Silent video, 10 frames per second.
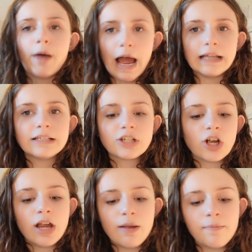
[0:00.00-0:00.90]
ice
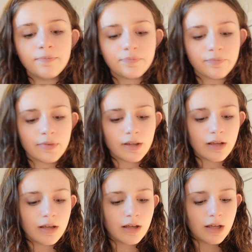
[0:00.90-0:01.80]
cream.
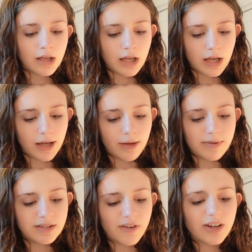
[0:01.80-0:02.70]

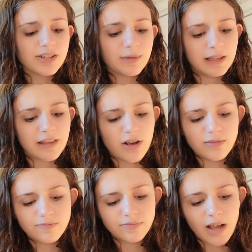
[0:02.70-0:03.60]
It's very sweet
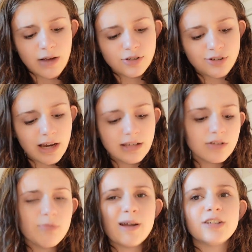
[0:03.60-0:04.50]
though. I was trying a
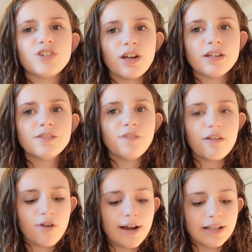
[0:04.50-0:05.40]
new Ben & Jerry's
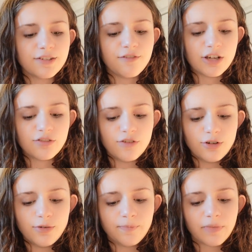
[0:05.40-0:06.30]
flavor and it's fish
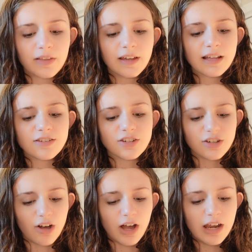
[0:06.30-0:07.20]
food. Like, it's
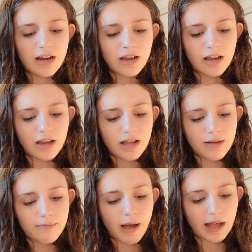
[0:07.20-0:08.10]
good,
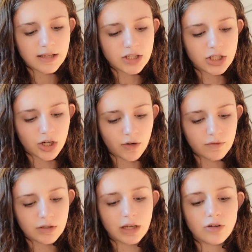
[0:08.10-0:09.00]
but I
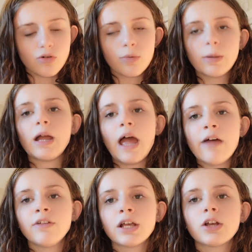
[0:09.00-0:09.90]
served, like, normally I
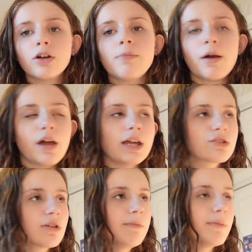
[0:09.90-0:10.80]
have, like, a good amount of
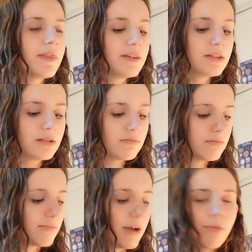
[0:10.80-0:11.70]
ice cream, but this is,
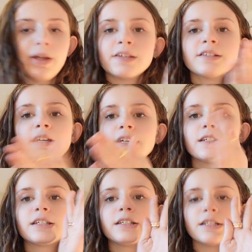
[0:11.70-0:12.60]
my ring's, like,
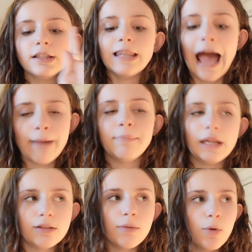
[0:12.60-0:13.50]

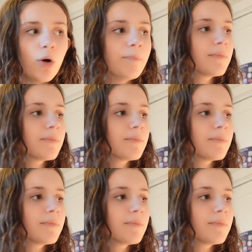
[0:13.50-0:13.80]
slapping the bowl.